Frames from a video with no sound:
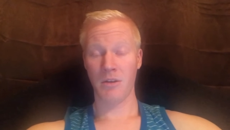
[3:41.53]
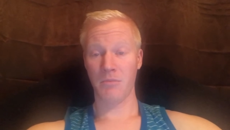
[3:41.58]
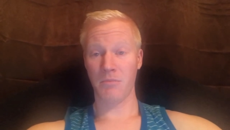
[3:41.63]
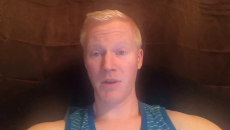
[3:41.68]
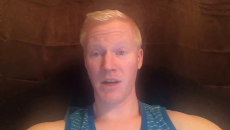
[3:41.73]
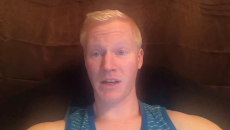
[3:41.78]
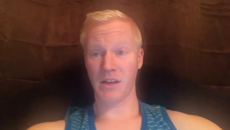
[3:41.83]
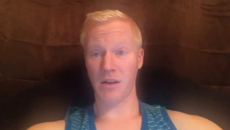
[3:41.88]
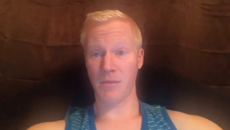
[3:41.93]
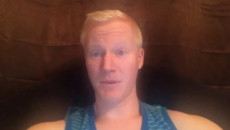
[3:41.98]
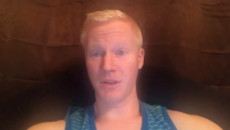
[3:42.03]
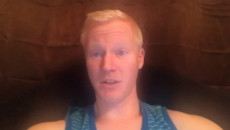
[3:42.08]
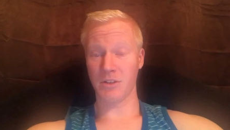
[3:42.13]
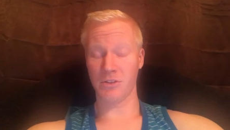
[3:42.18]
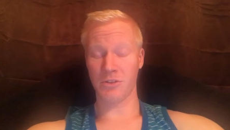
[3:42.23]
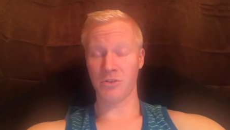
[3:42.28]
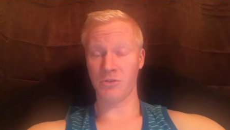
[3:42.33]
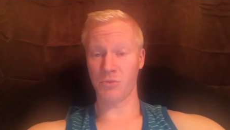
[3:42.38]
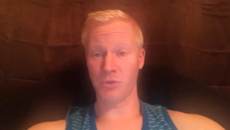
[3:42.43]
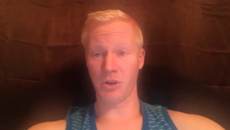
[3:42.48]
My
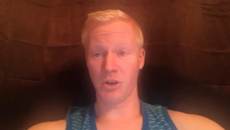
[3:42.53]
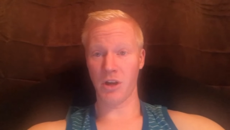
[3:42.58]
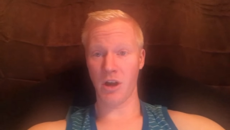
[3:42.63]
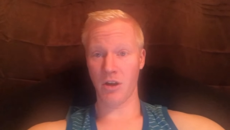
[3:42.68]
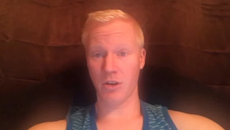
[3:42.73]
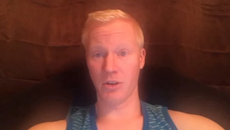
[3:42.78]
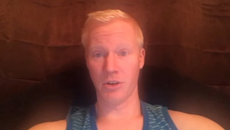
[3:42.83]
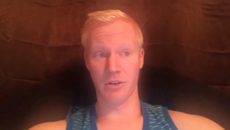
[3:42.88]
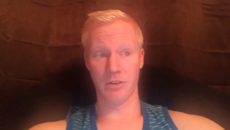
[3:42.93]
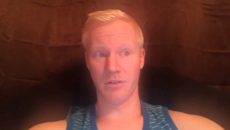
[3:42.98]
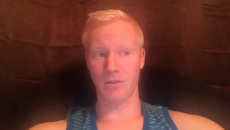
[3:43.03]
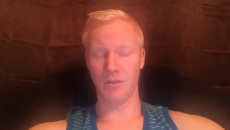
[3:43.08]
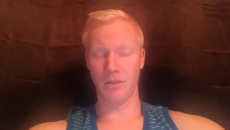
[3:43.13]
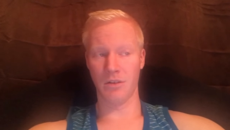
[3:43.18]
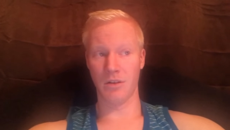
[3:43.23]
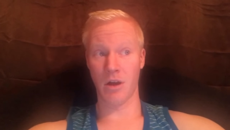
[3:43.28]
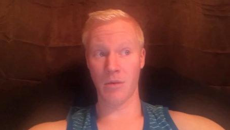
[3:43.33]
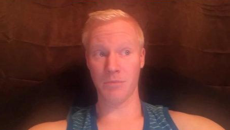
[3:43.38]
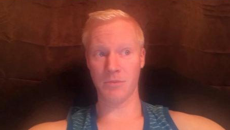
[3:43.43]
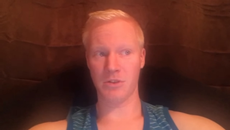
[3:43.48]
competitions were an utter
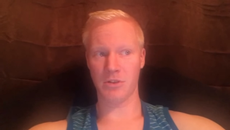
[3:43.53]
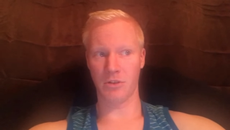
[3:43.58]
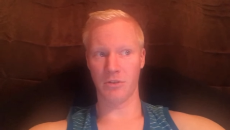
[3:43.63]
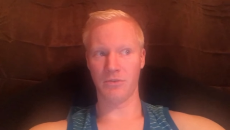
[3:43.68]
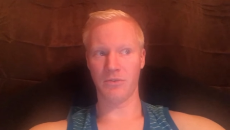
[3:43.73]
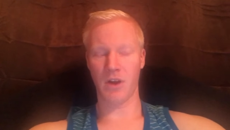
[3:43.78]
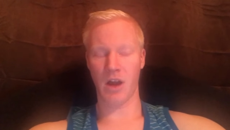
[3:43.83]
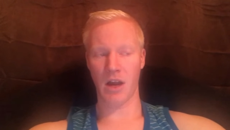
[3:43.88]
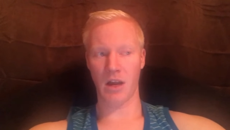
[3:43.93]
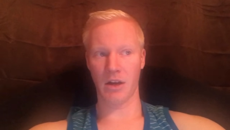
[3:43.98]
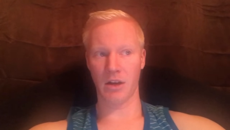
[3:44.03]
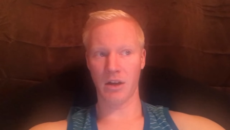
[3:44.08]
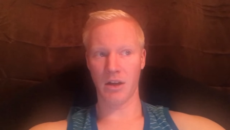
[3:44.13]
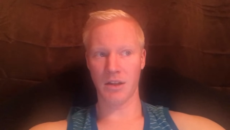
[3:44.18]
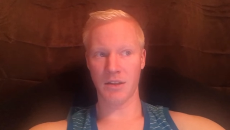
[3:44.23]
dumpster fire